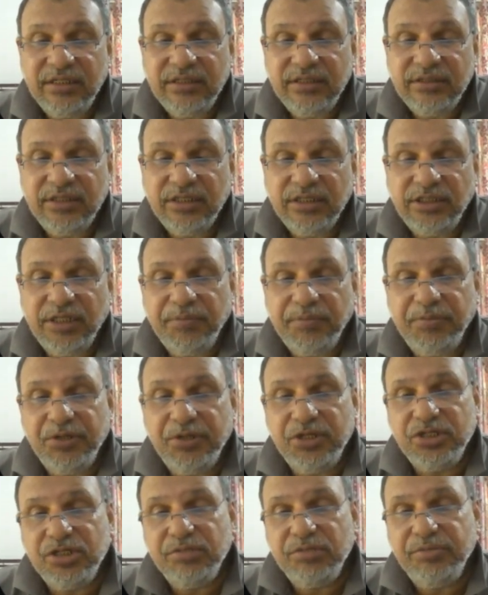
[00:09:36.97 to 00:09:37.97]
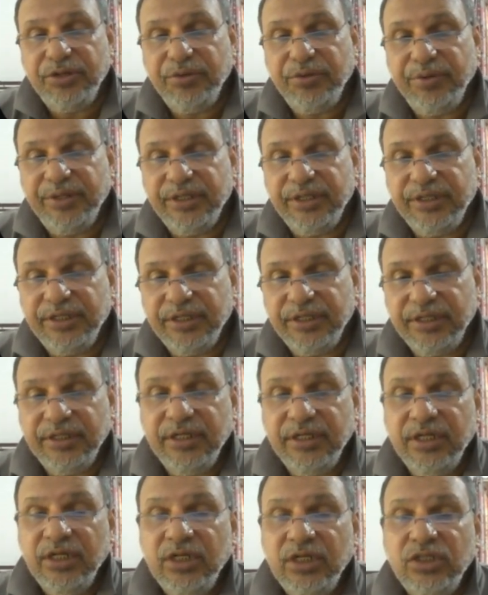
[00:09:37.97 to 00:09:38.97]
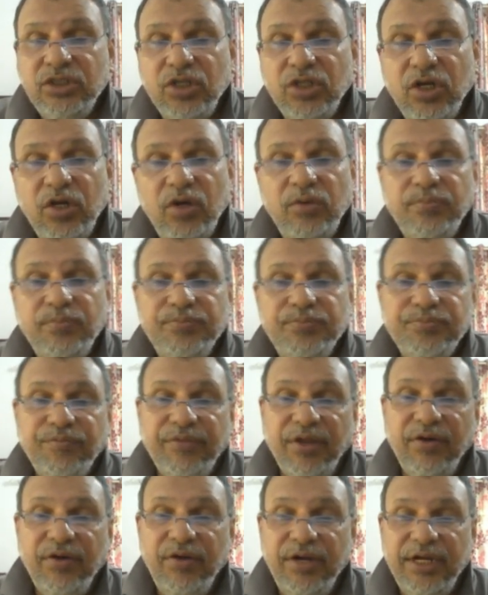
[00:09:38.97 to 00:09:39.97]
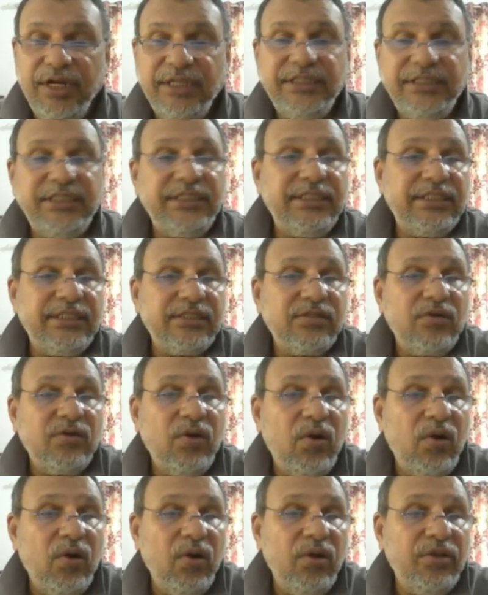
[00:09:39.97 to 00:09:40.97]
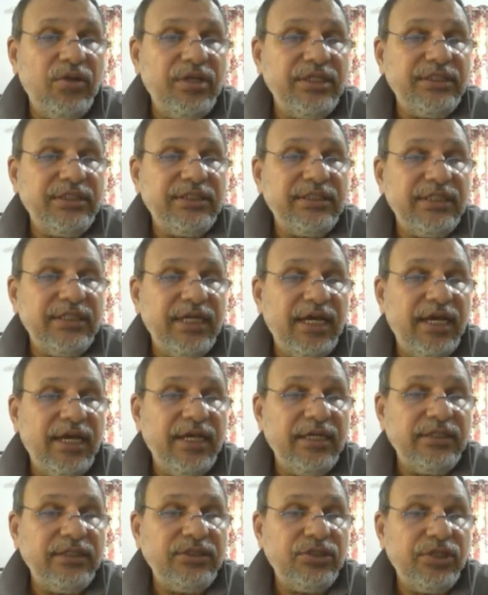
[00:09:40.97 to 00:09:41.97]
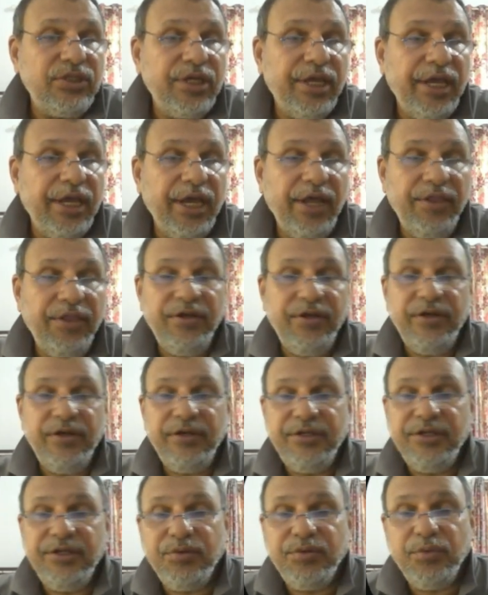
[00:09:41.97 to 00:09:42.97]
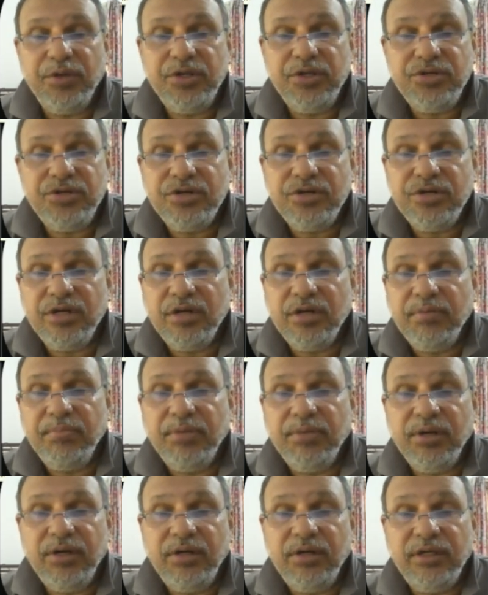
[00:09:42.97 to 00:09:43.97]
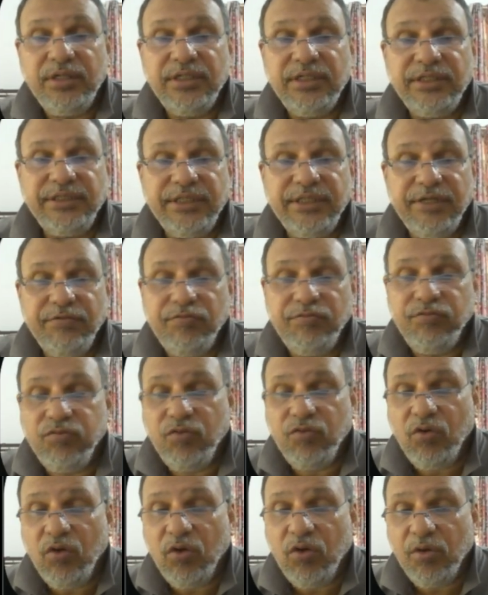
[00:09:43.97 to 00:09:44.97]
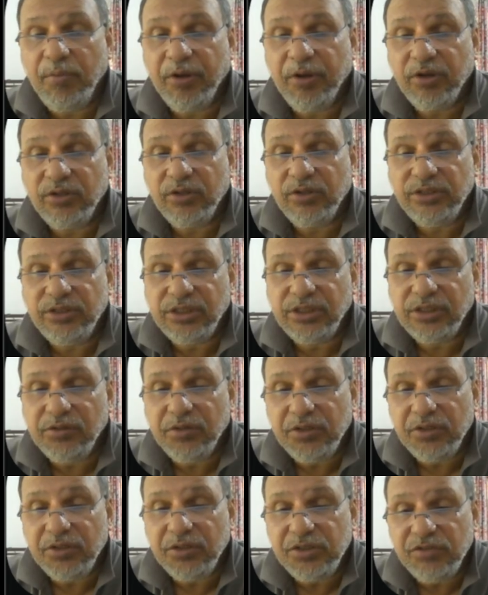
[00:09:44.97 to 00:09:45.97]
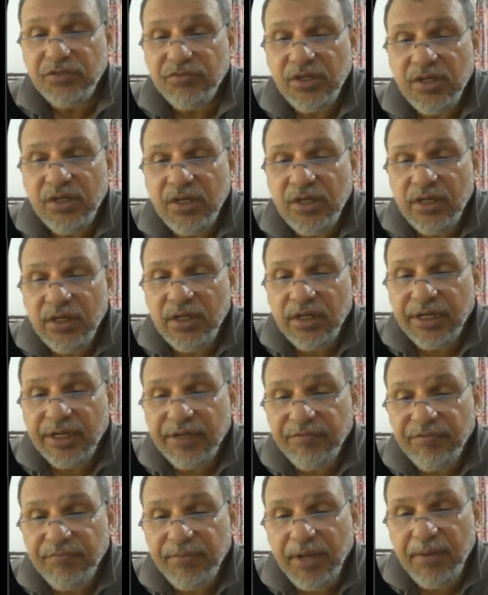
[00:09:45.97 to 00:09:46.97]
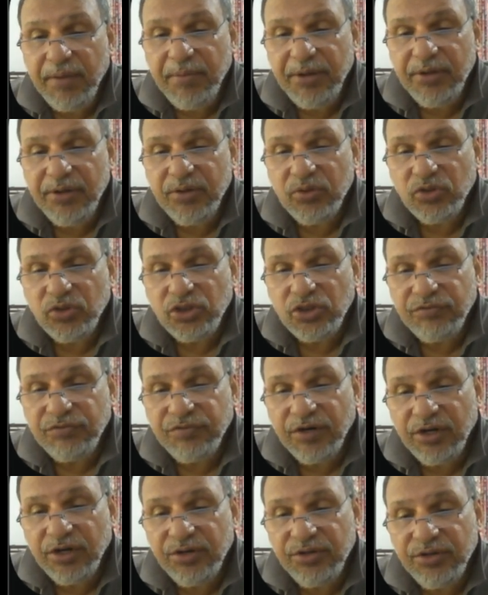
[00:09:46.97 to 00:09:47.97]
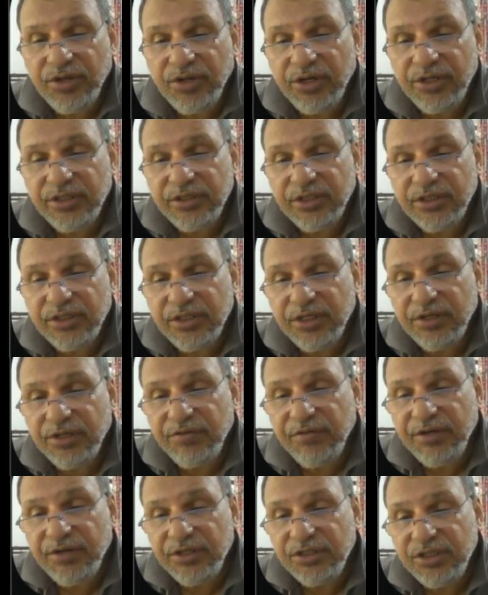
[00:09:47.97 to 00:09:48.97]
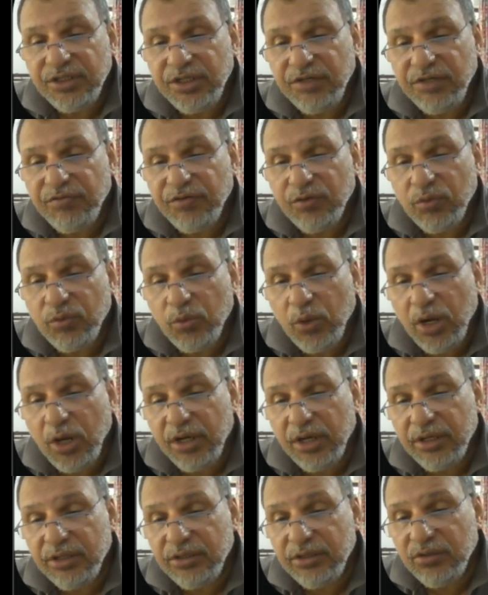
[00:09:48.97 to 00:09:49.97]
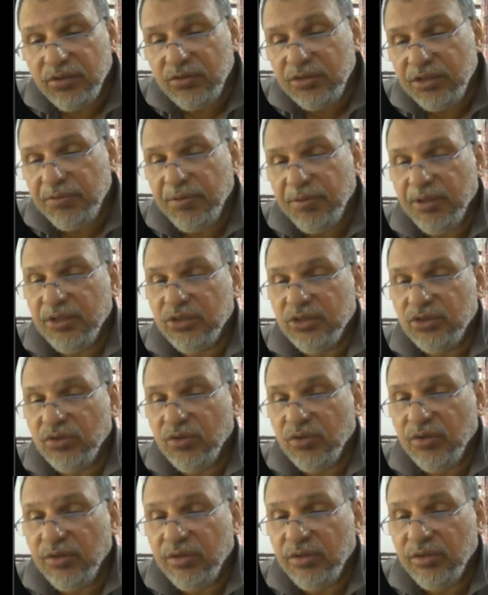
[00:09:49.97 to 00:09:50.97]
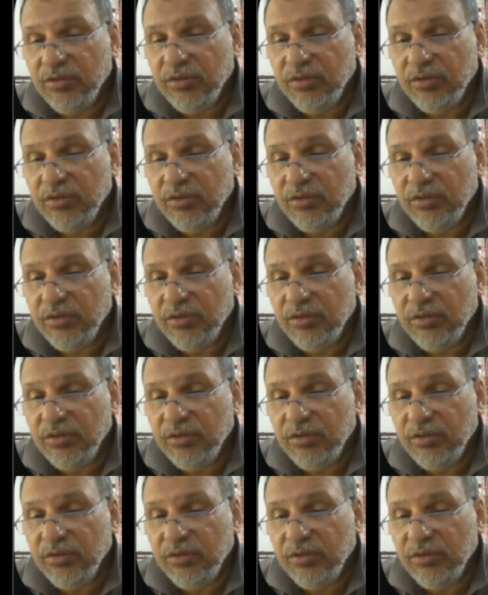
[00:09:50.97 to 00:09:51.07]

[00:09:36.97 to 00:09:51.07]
the separation between them. So let's call this as together equation number, let's say 4, because this equation may be used further in the derivation if you want. Depends on